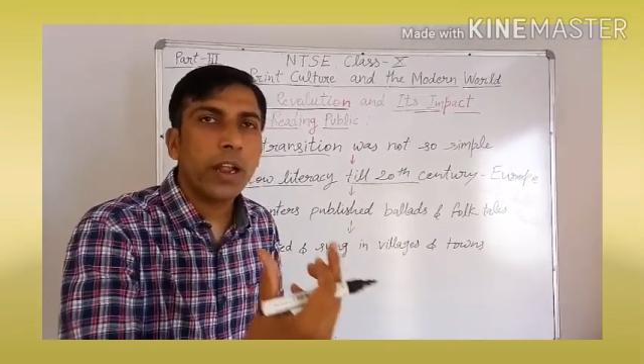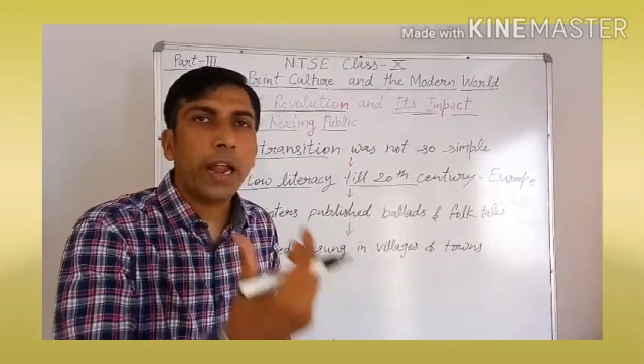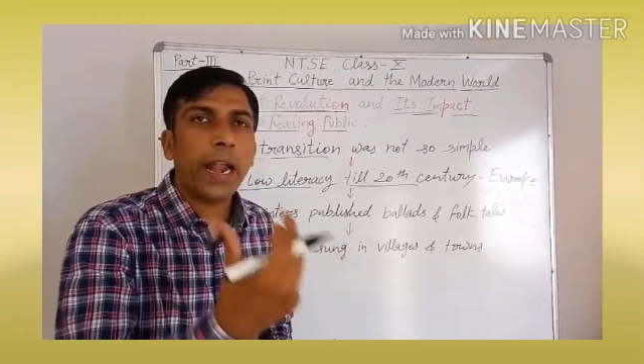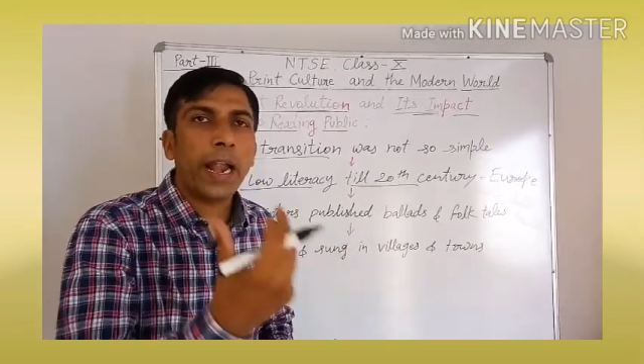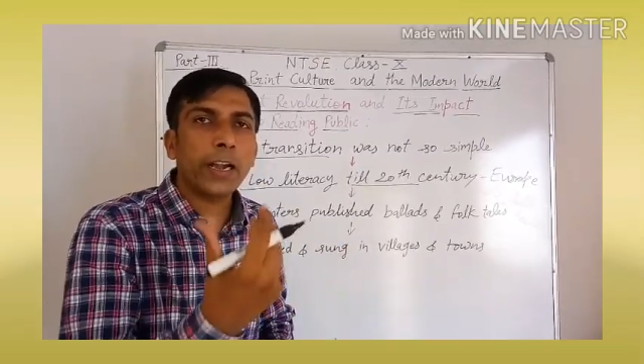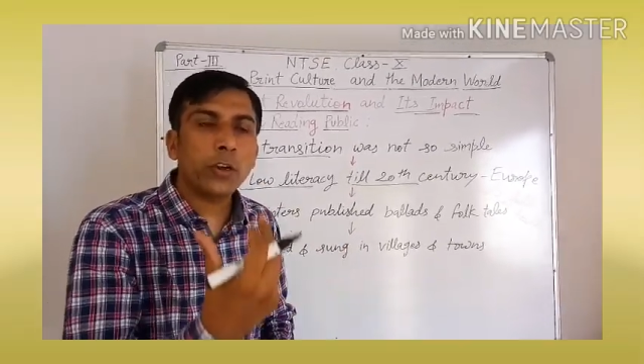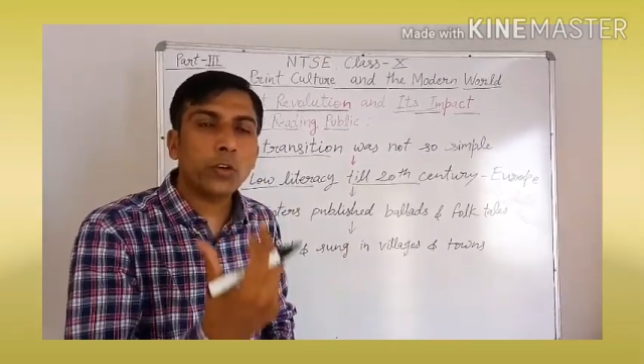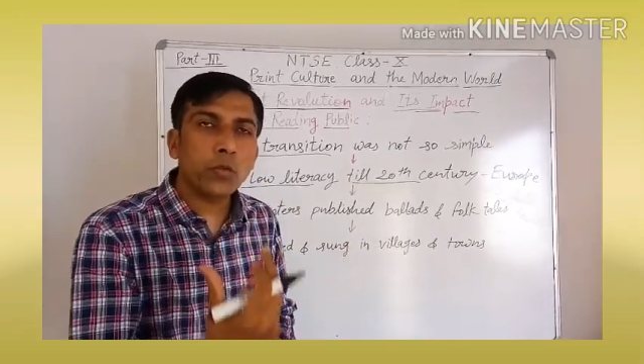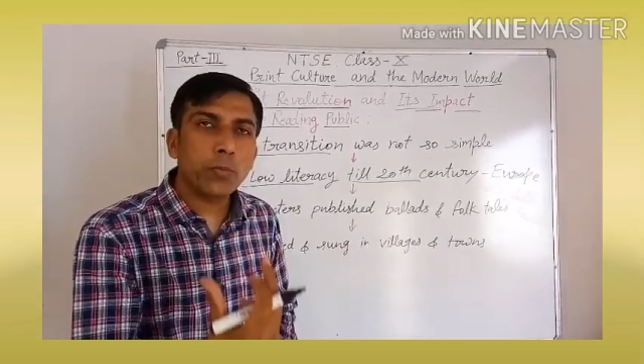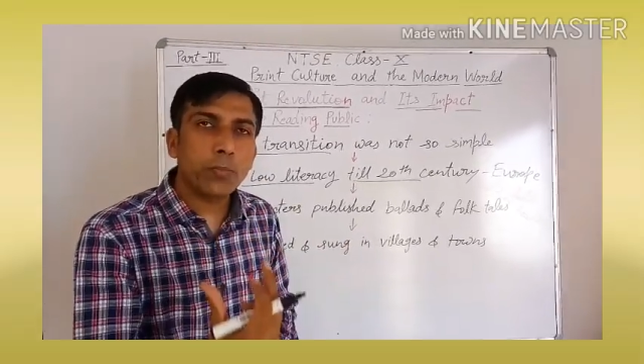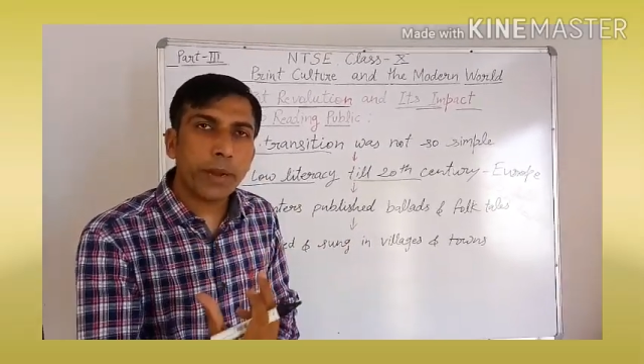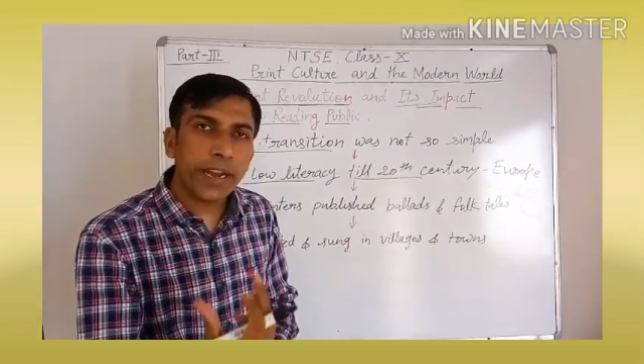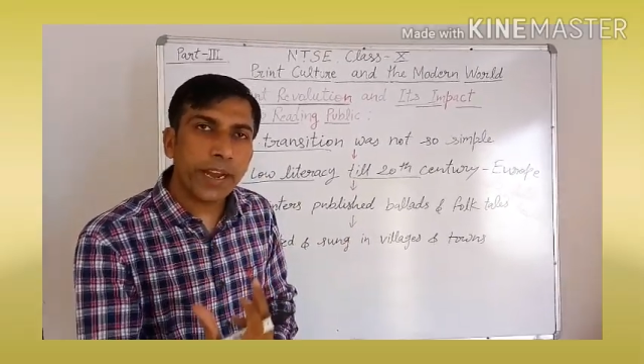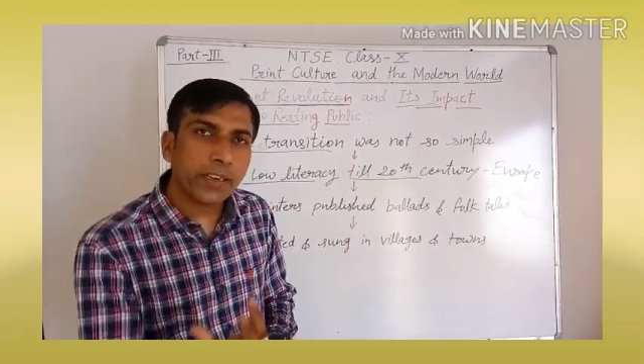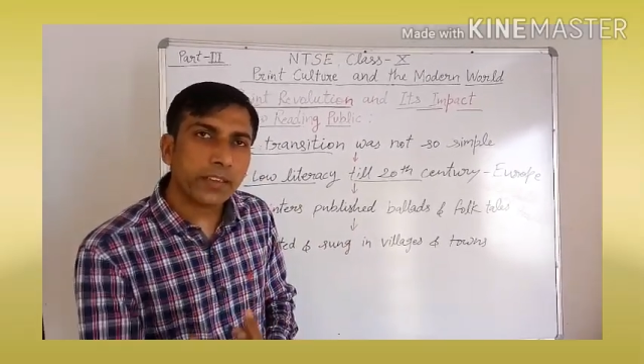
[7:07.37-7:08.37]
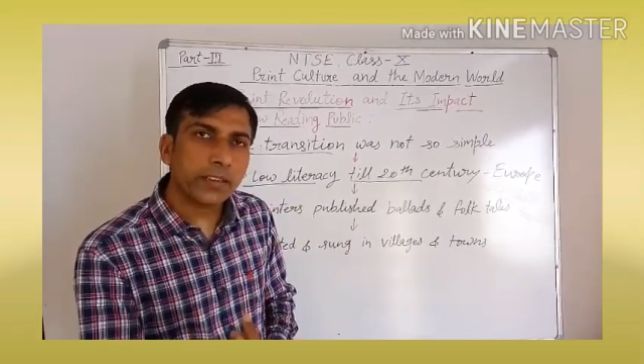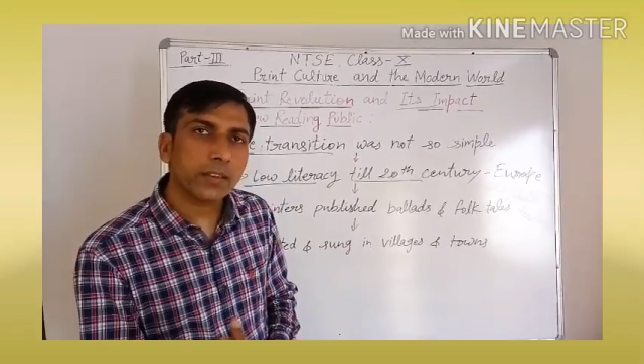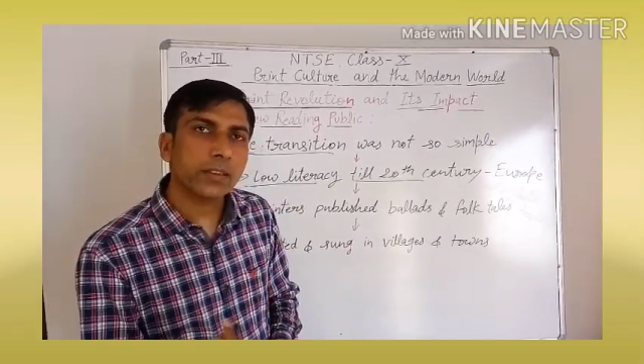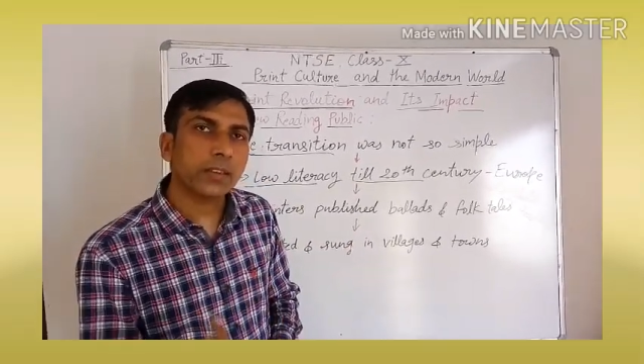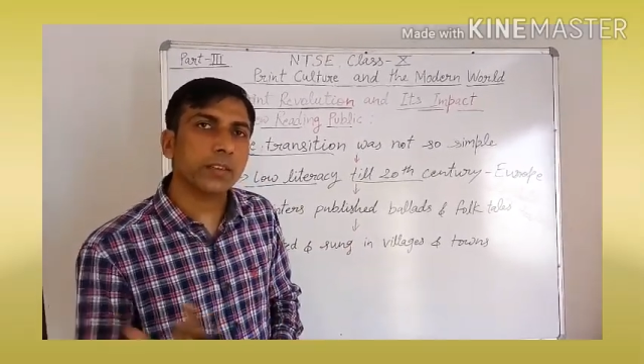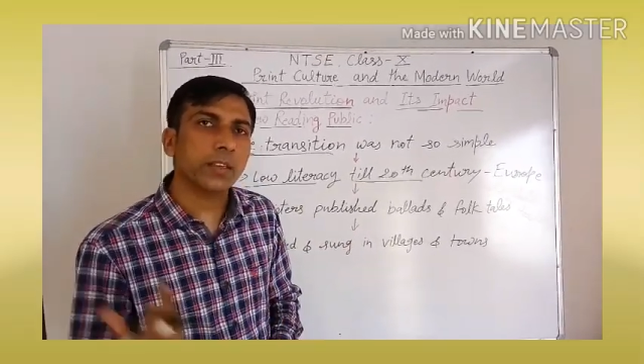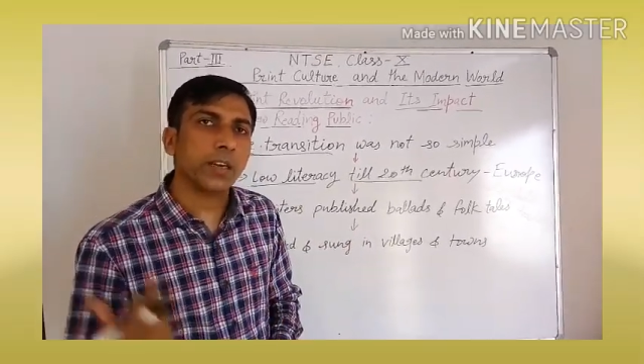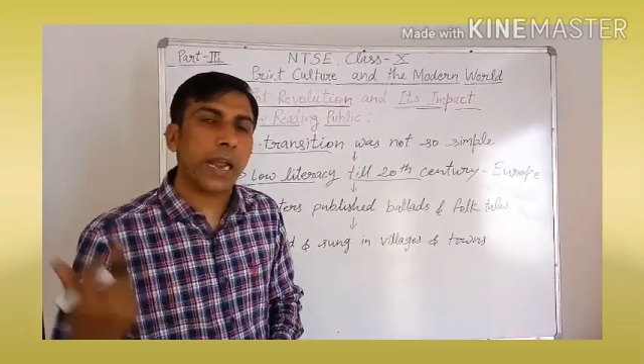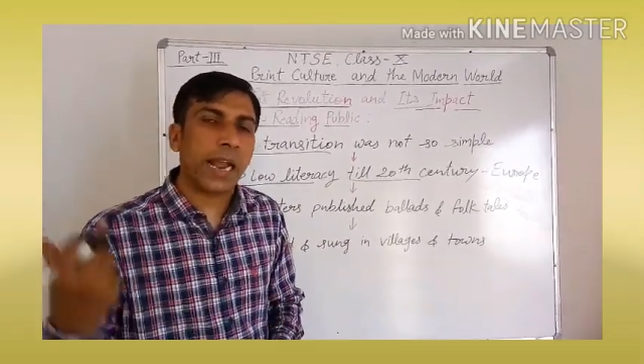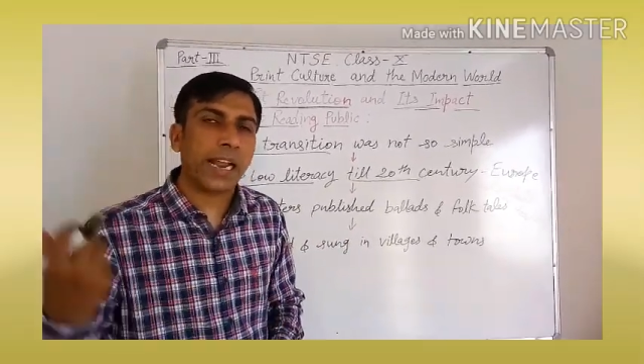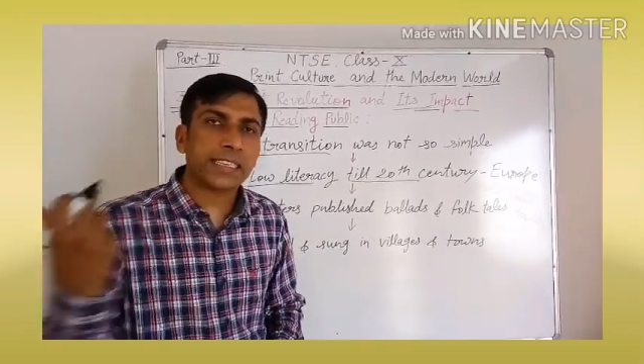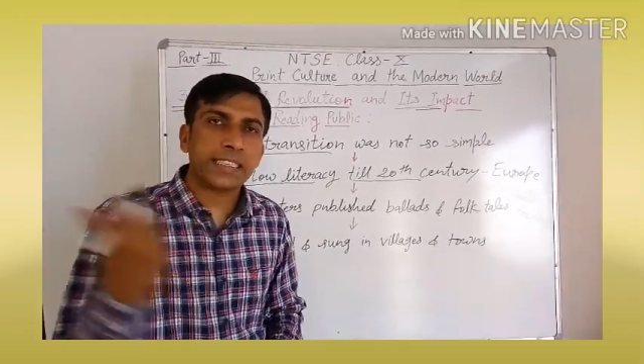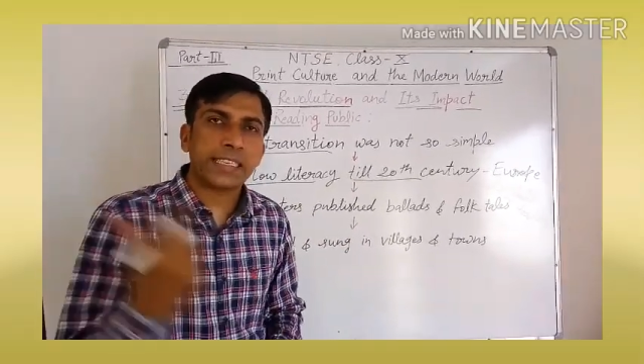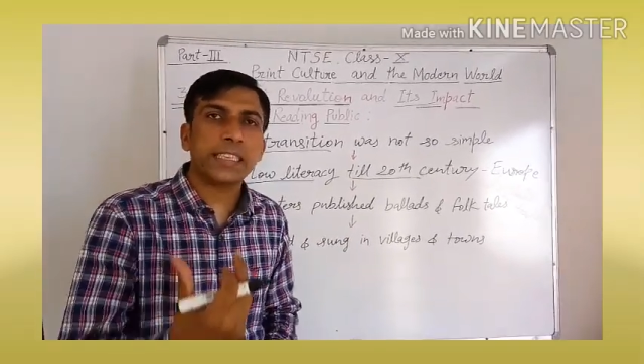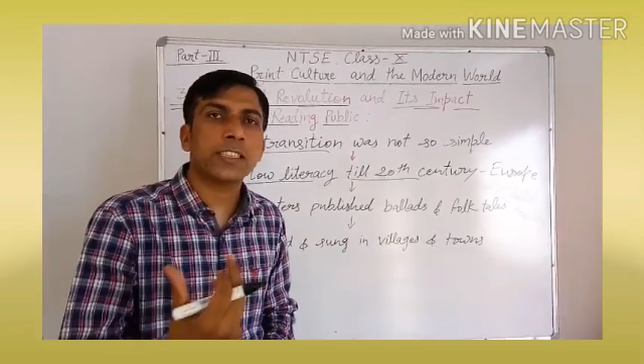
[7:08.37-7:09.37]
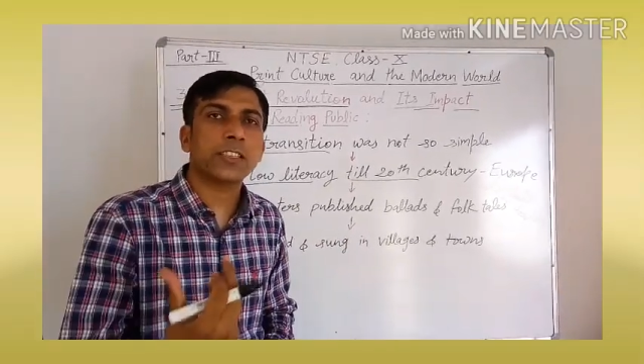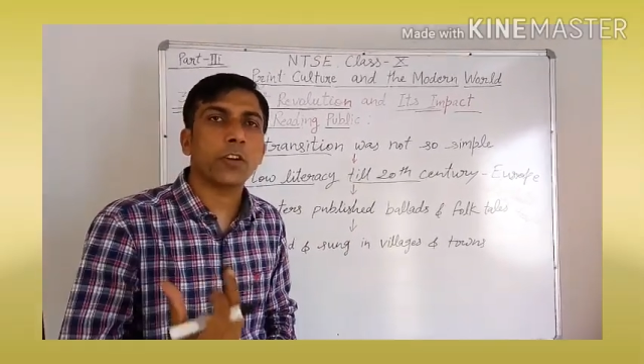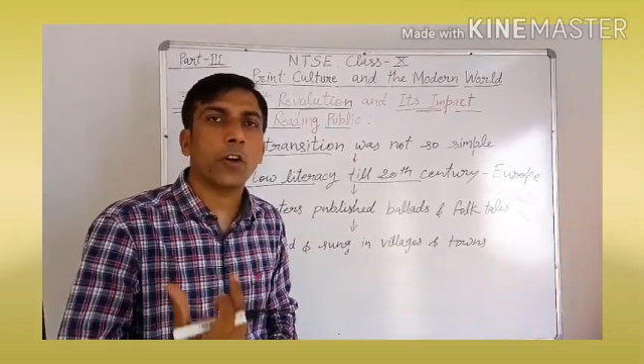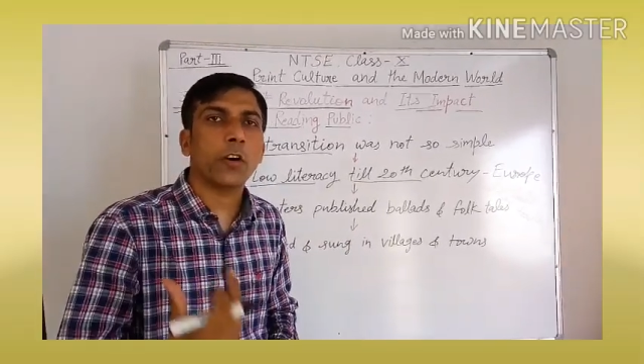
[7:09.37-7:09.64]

and to make the access